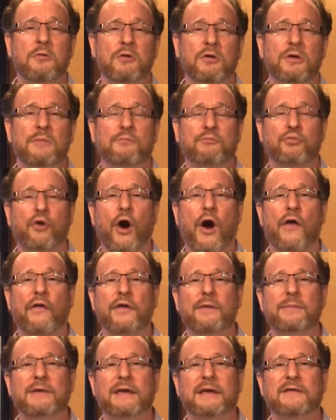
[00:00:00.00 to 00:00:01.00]
really
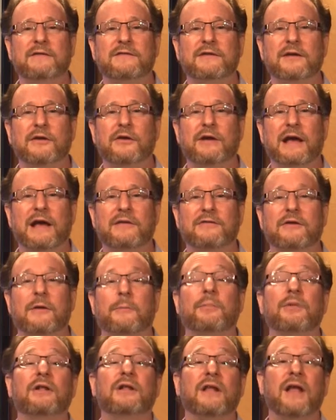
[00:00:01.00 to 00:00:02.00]
broadly be considered as
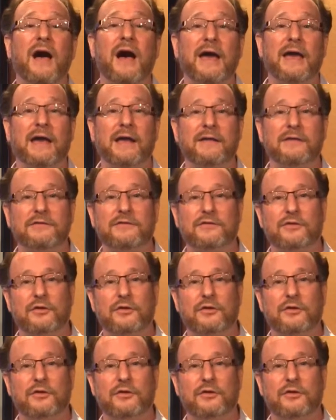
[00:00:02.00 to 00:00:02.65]
compliance